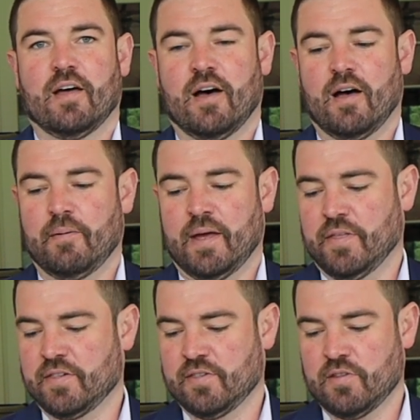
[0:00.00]

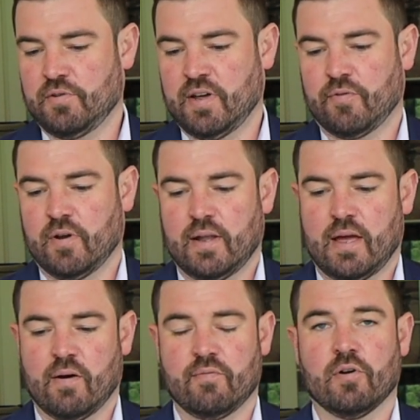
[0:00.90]
And this is no different.
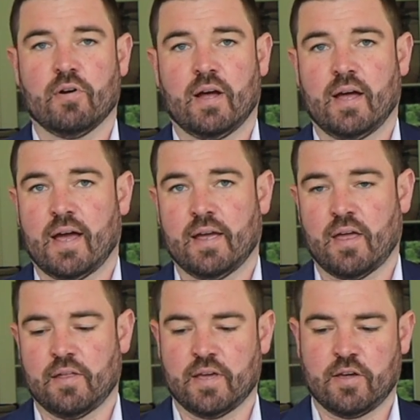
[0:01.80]
However, I
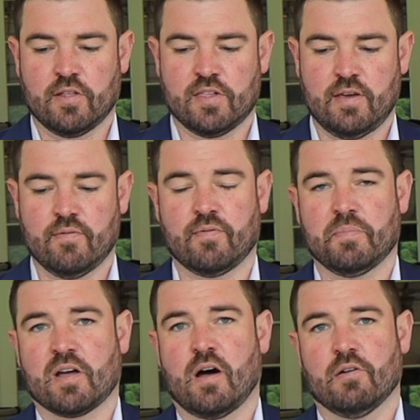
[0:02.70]
think you can see even
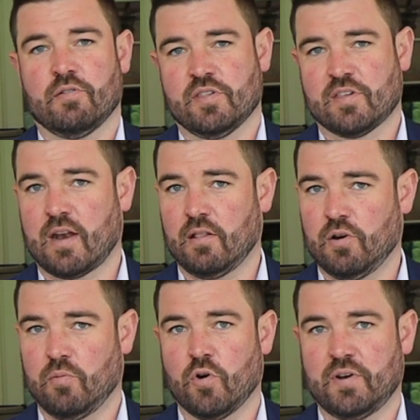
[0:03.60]
from the color, this has got a
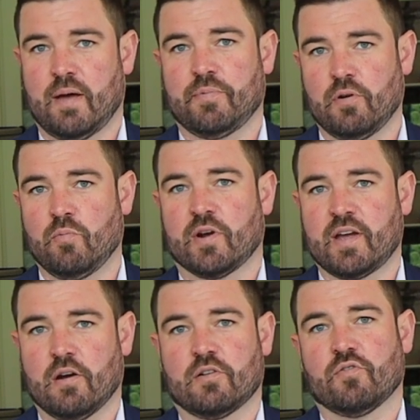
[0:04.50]
little more depth, a little more
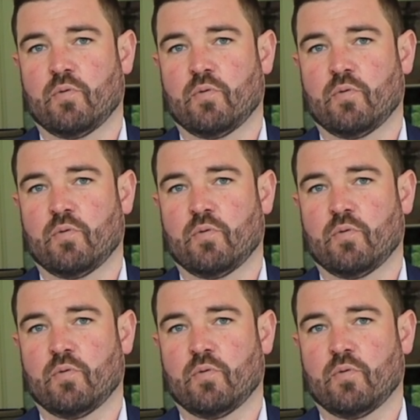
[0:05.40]
character.